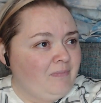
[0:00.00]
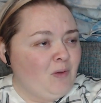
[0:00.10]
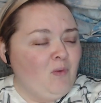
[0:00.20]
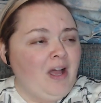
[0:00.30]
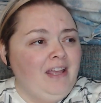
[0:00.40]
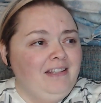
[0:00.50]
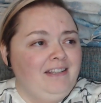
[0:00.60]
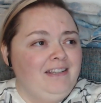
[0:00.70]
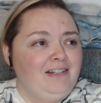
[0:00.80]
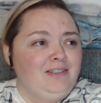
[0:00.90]
Why
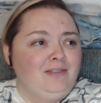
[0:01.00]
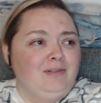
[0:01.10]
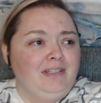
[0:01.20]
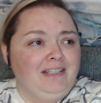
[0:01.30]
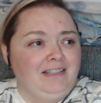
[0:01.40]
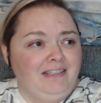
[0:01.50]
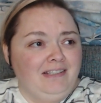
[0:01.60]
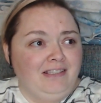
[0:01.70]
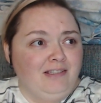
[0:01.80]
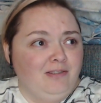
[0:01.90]
they are turning
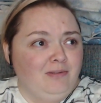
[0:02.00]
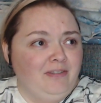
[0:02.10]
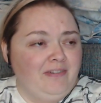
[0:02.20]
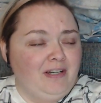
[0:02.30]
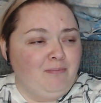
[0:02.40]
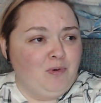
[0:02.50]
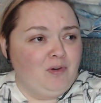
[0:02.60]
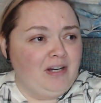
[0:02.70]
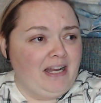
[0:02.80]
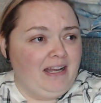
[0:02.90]
this into even a
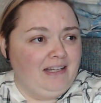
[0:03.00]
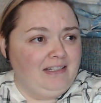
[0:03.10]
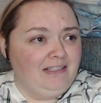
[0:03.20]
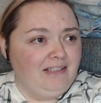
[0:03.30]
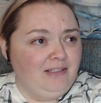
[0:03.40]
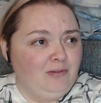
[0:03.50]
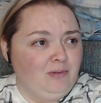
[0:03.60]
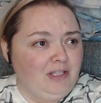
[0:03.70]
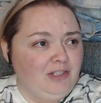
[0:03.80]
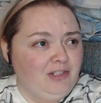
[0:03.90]
more ugly
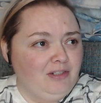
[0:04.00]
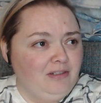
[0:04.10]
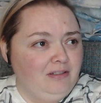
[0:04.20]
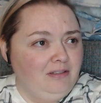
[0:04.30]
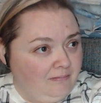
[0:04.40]
situation?